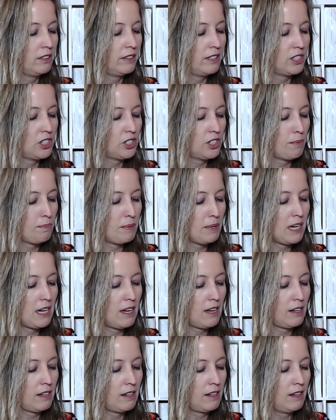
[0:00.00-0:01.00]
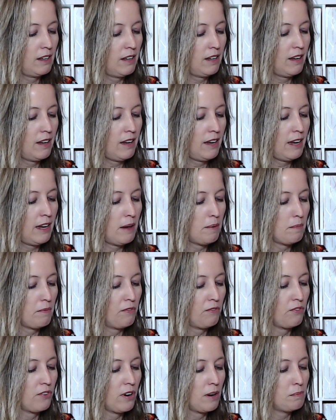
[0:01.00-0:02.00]
The shipping
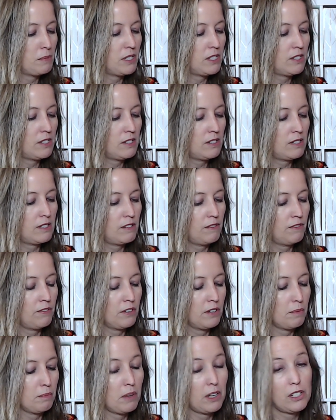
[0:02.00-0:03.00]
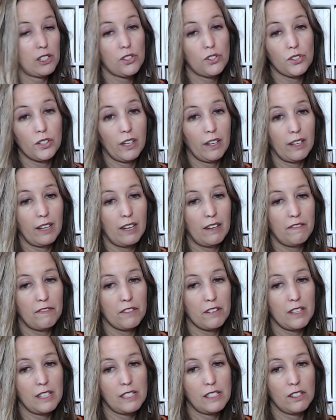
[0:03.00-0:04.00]
from Australia
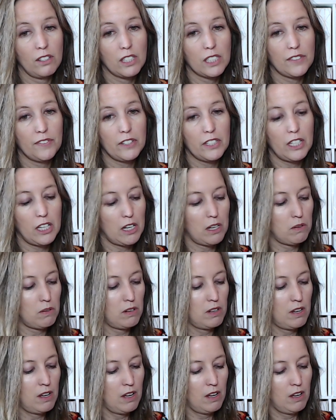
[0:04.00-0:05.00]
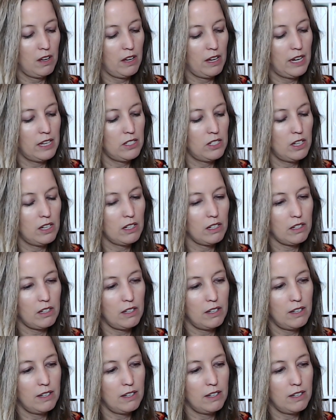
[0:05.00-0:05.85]
for the Silks for You, it took